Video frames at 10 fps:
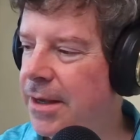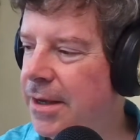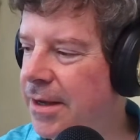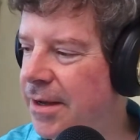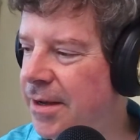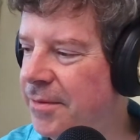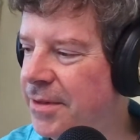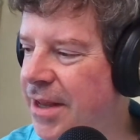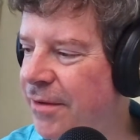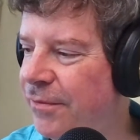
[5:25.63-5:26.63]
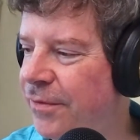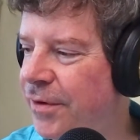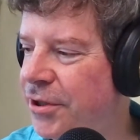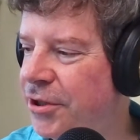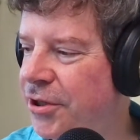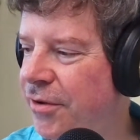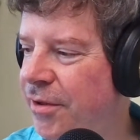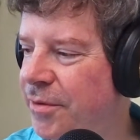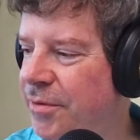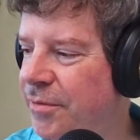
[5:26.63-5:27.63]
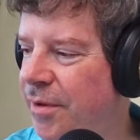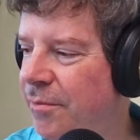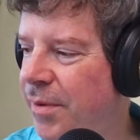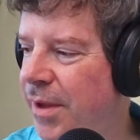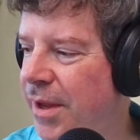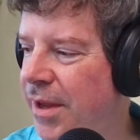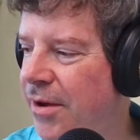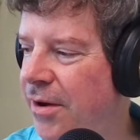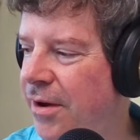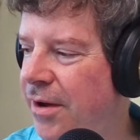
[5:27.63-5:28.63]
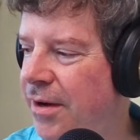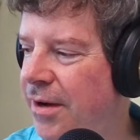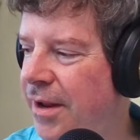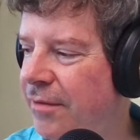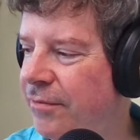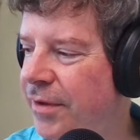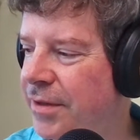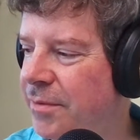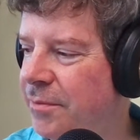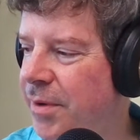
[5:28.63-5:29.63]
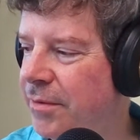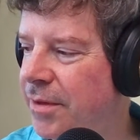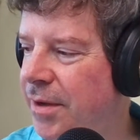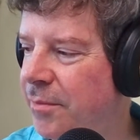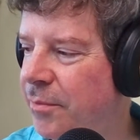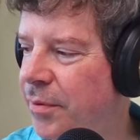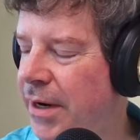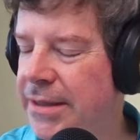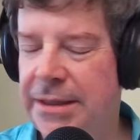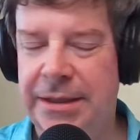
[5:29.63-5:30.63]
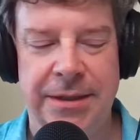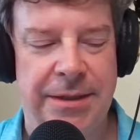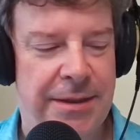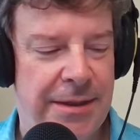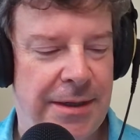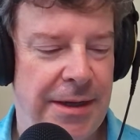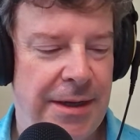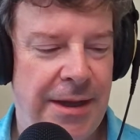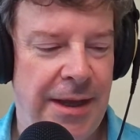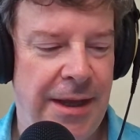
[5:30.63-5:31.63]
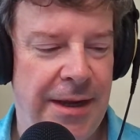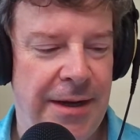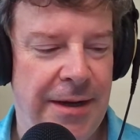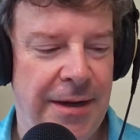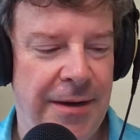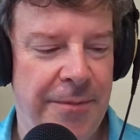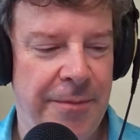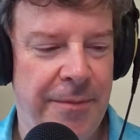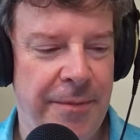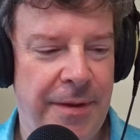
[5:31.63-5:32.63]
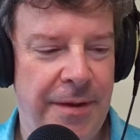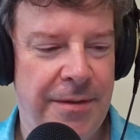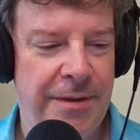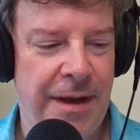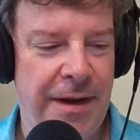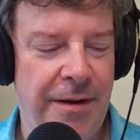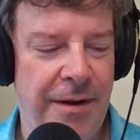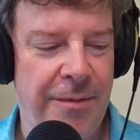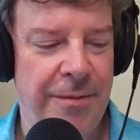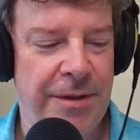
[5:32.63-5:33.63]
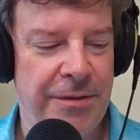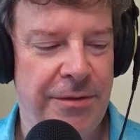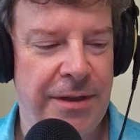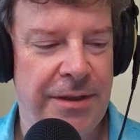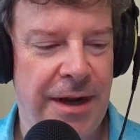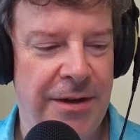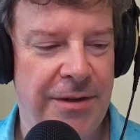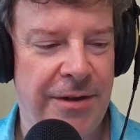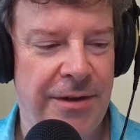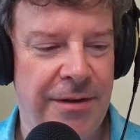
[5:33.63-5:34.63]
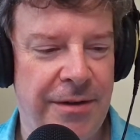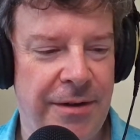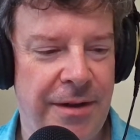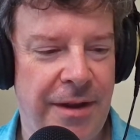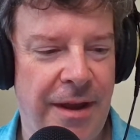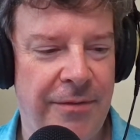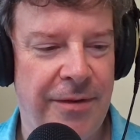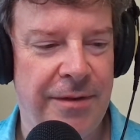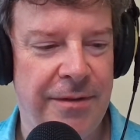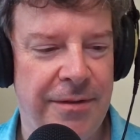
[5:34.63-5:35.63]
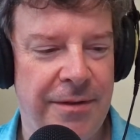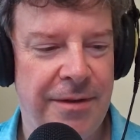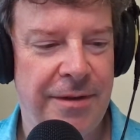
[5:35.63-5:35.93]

what's that first show that was really big on Netflix about the president, and it's that disgraced actor Kevin.